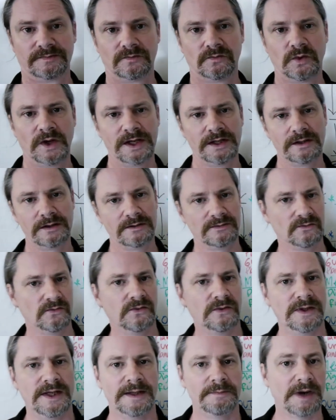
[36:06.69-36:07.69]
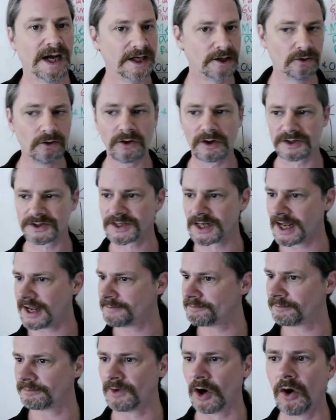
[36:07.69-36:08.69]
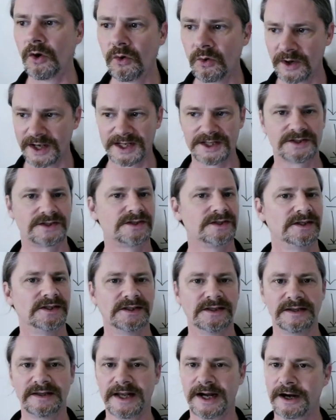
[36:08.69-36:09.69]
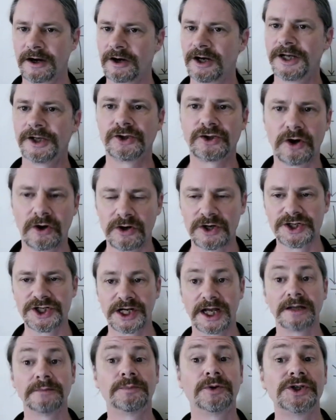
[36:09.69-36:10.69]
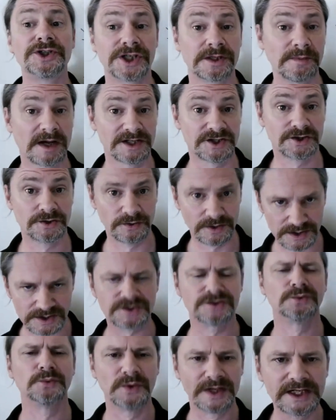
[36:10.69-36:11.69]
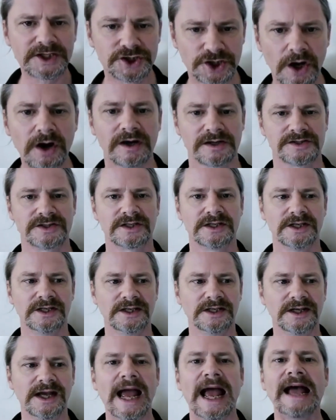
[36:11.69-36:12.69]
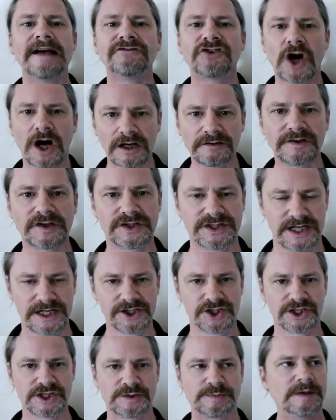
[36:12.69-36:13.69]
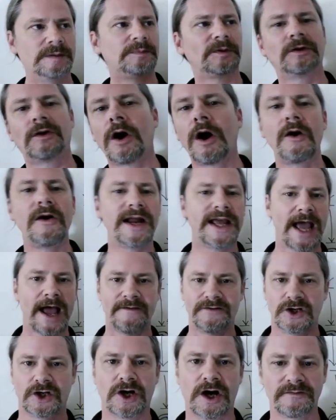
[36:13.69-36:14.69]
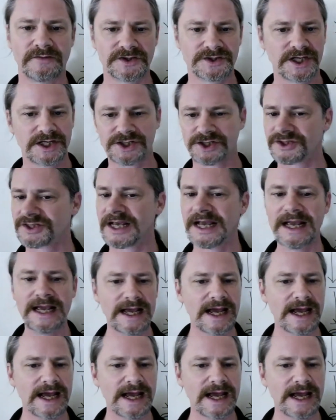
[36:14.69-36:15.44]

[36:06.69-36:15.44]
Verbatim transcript: When in my course, I'm always there encouraging and pushing my students to read charts, have conversations. People are already having conversations.